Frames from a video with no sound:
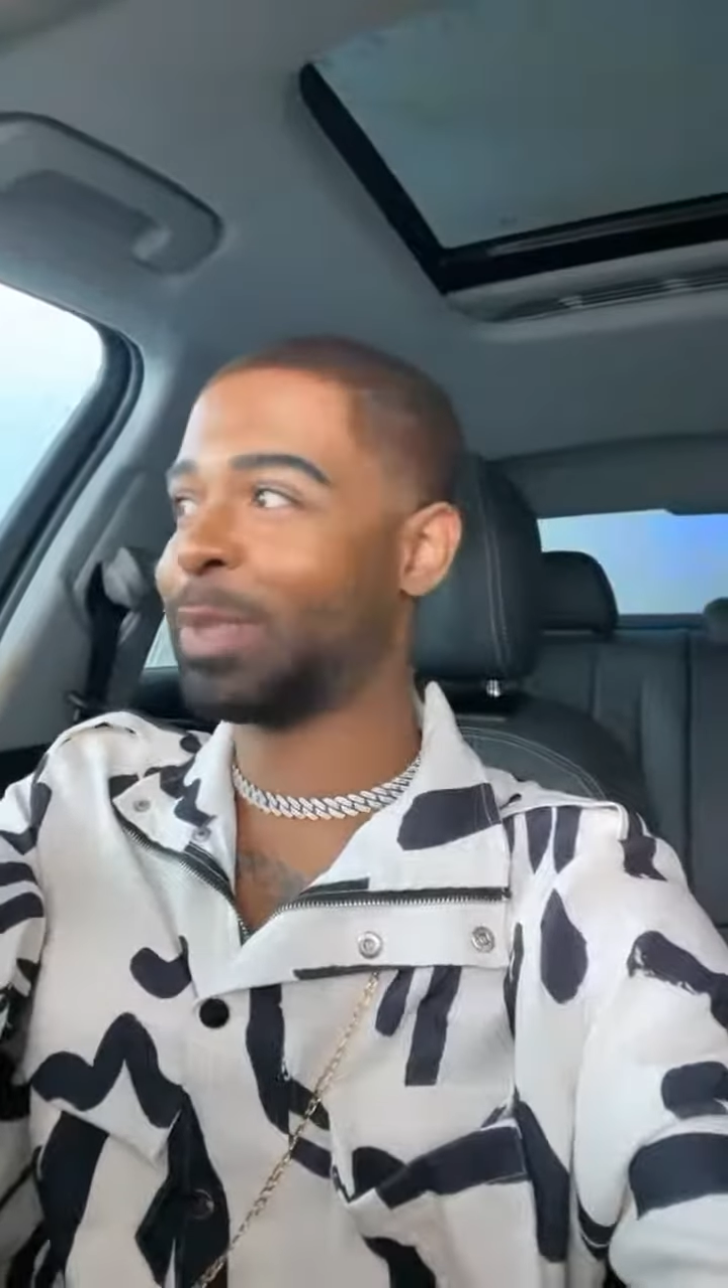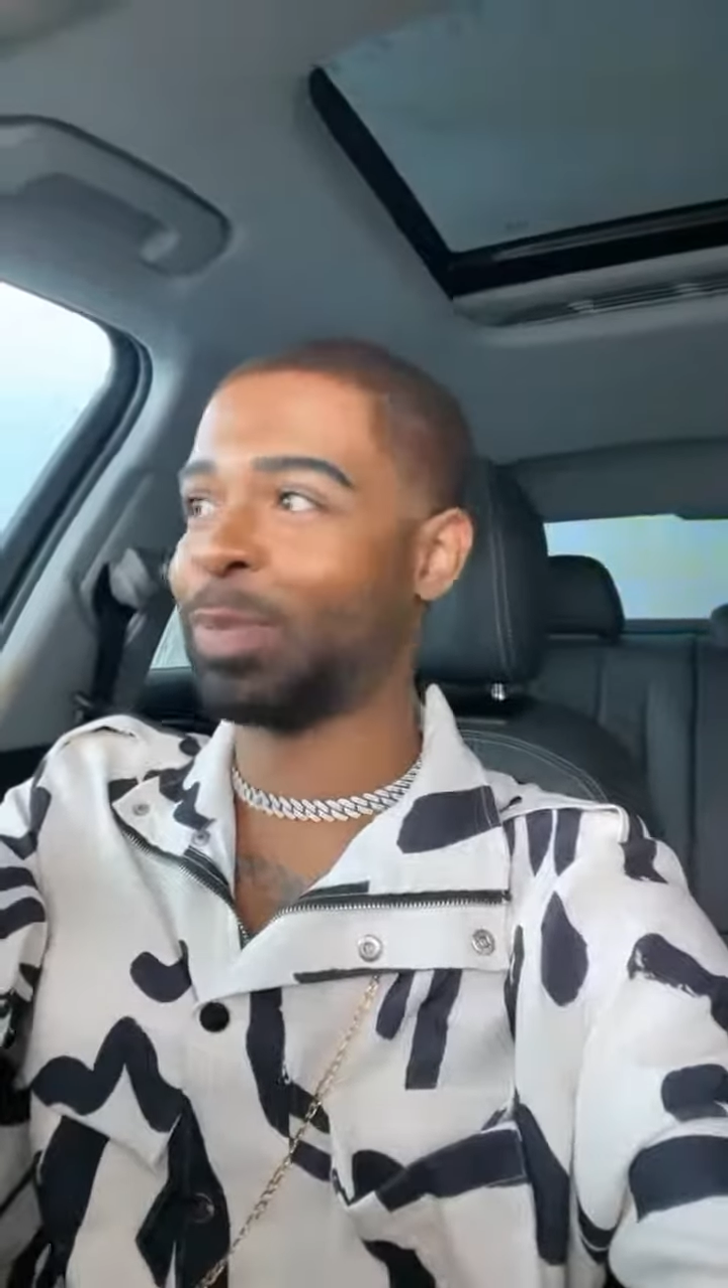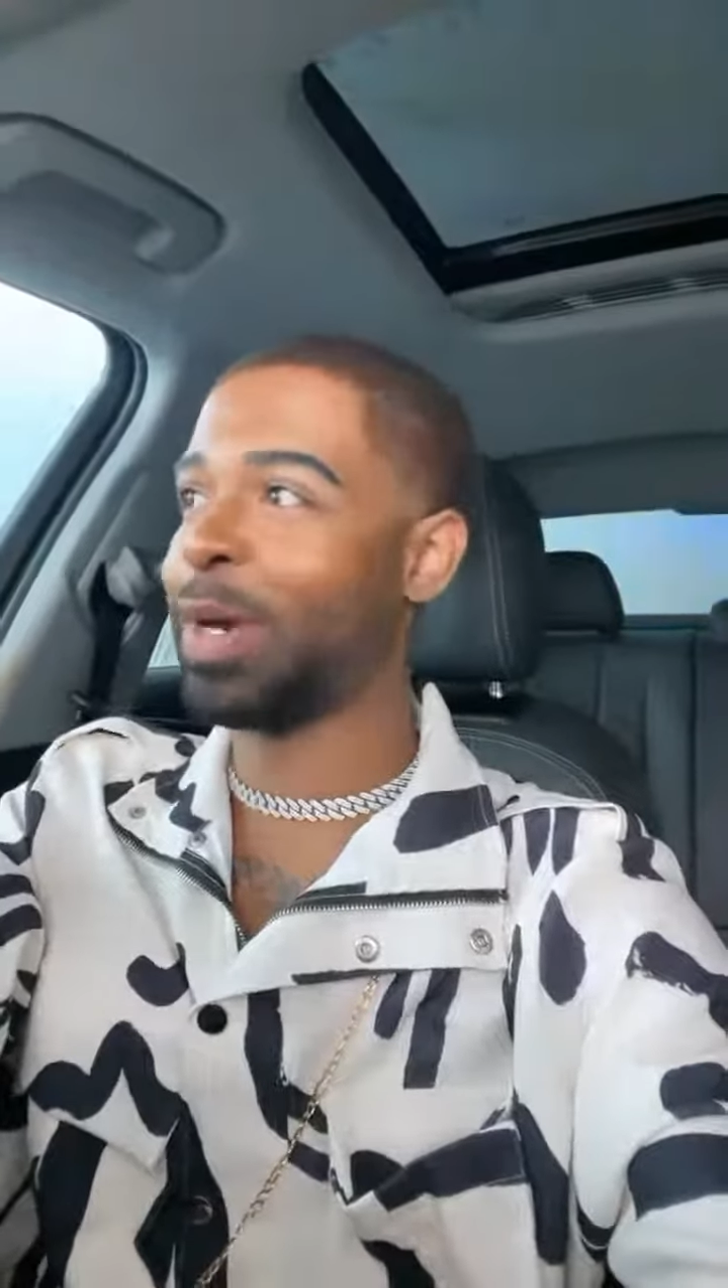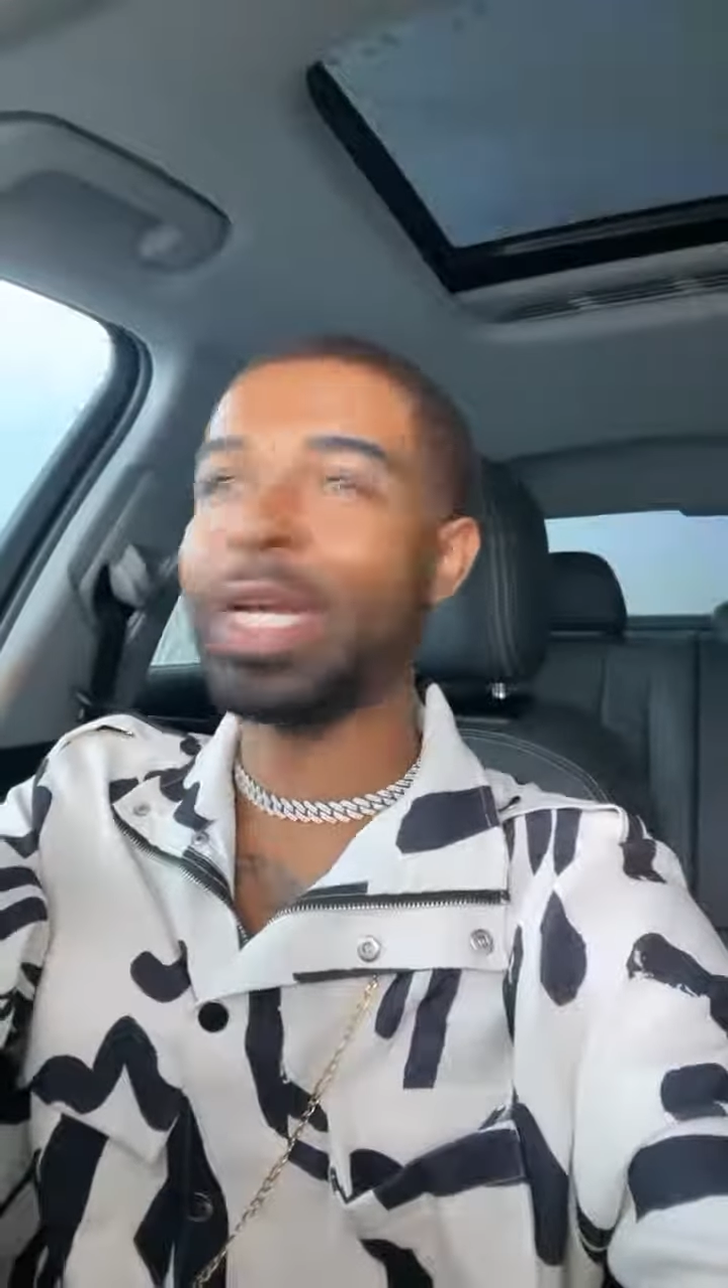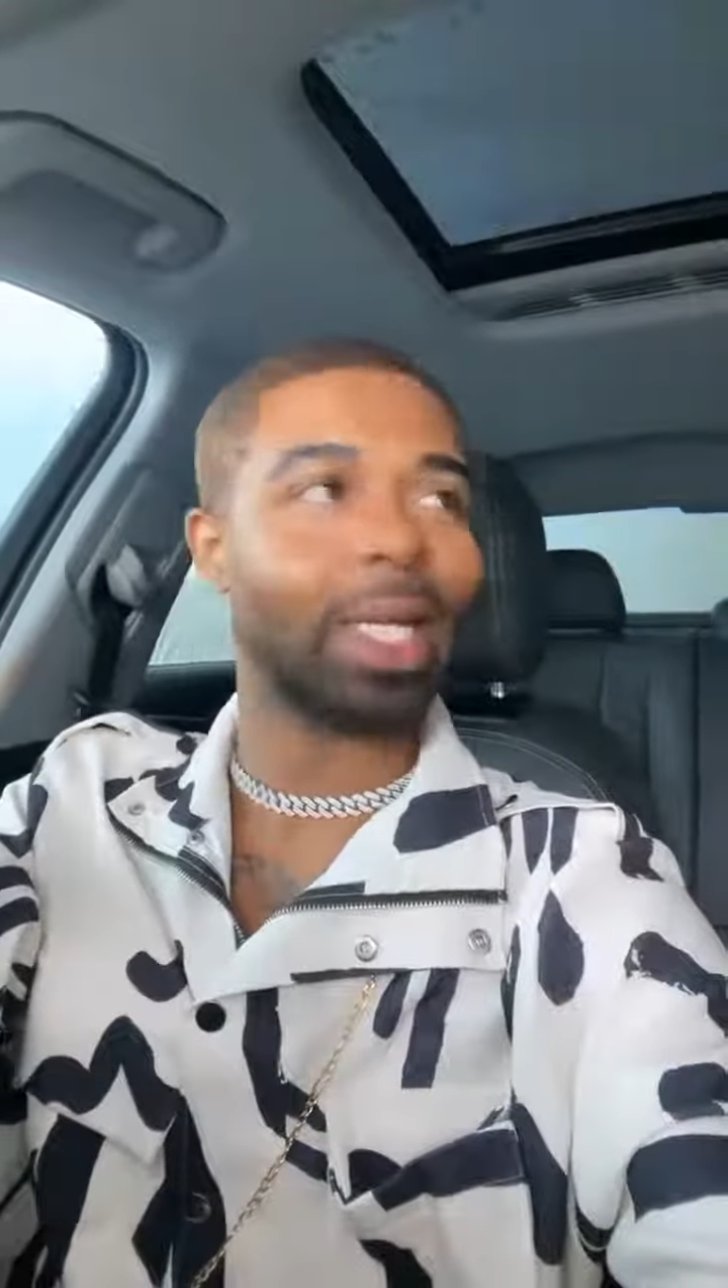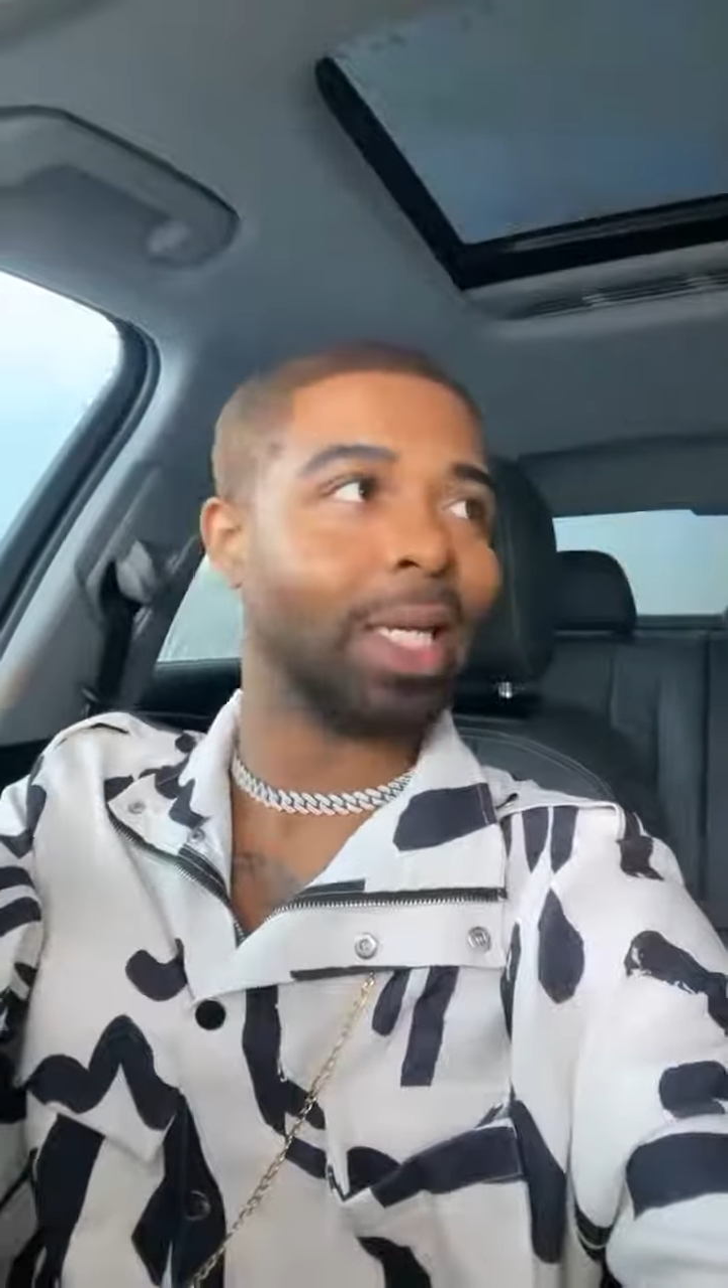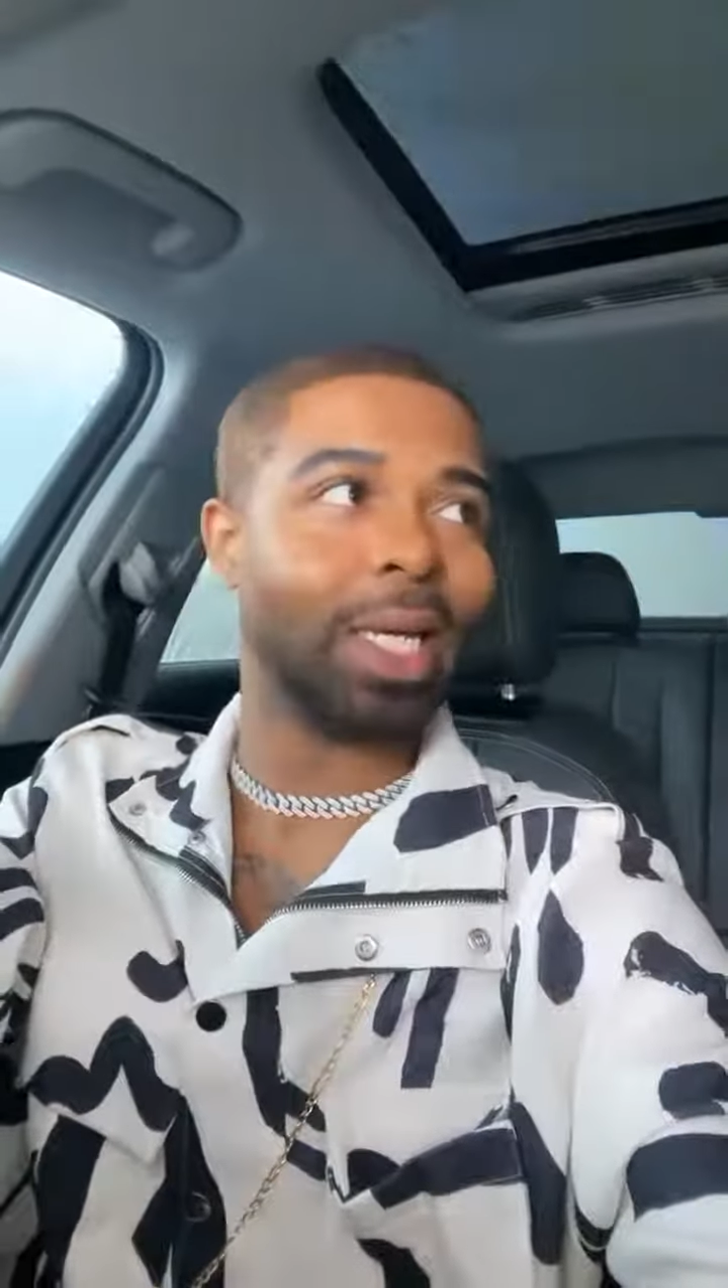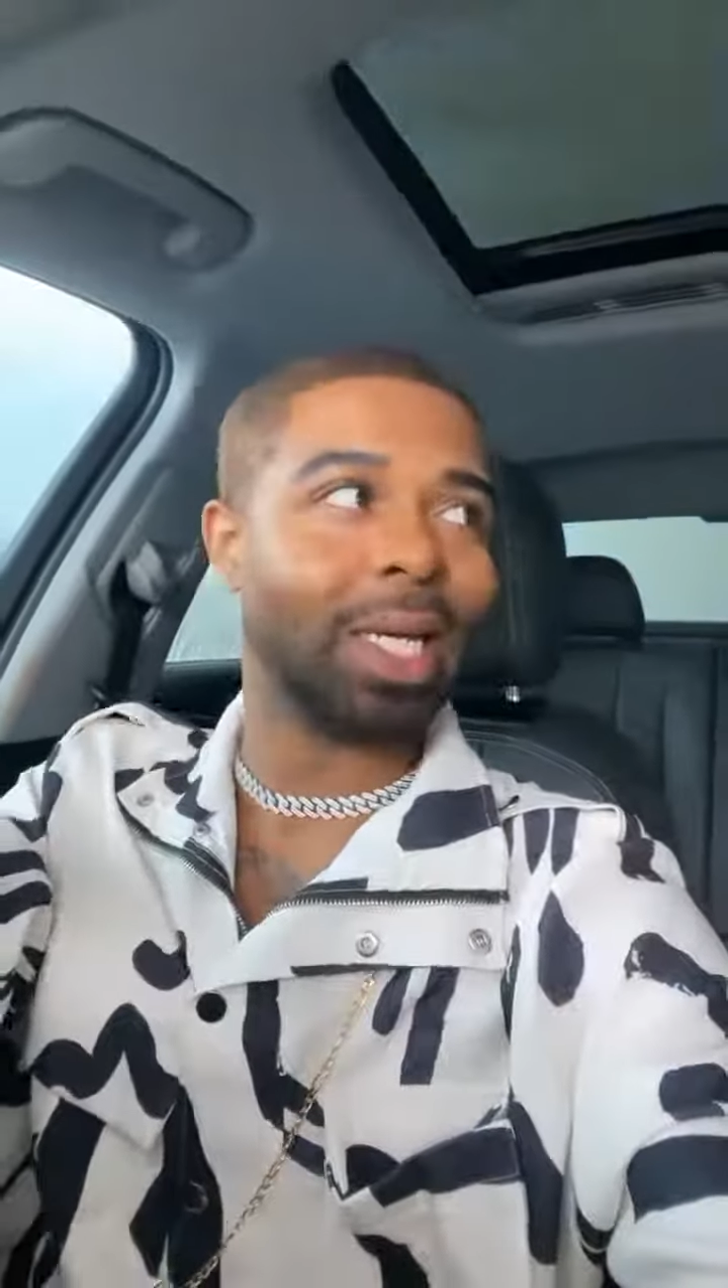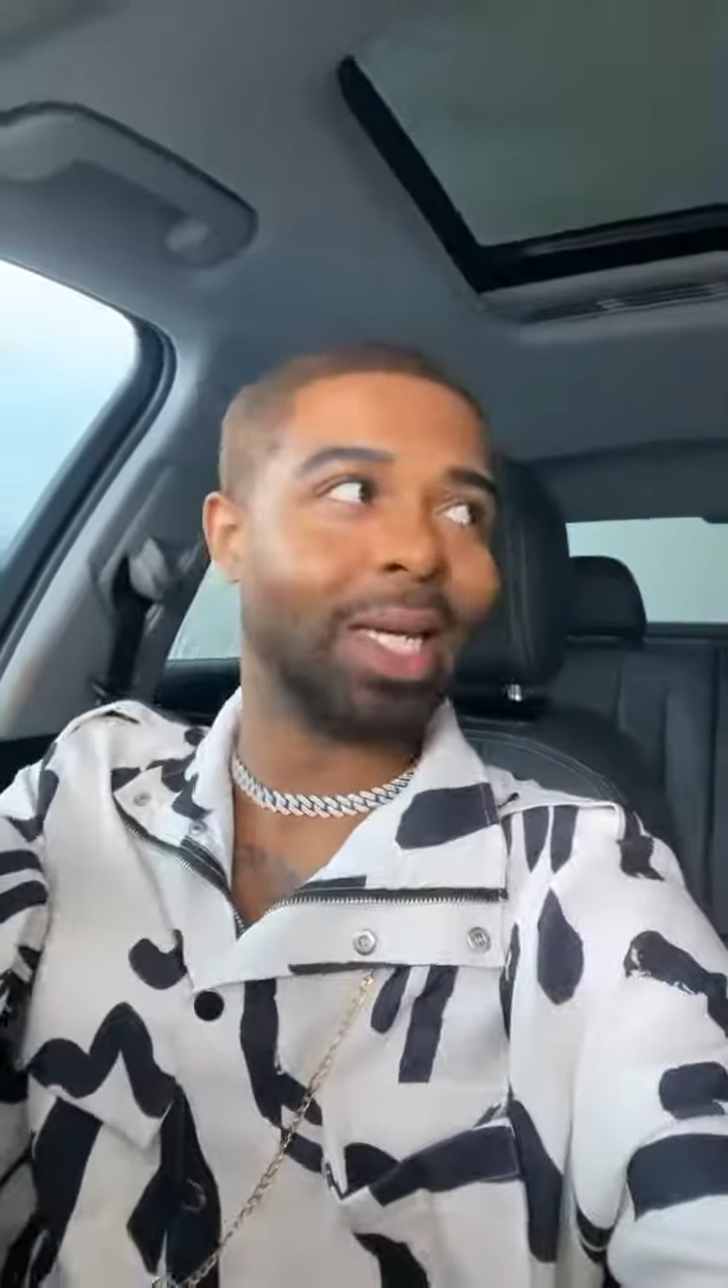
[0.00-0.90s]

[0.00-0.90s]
sprinkler.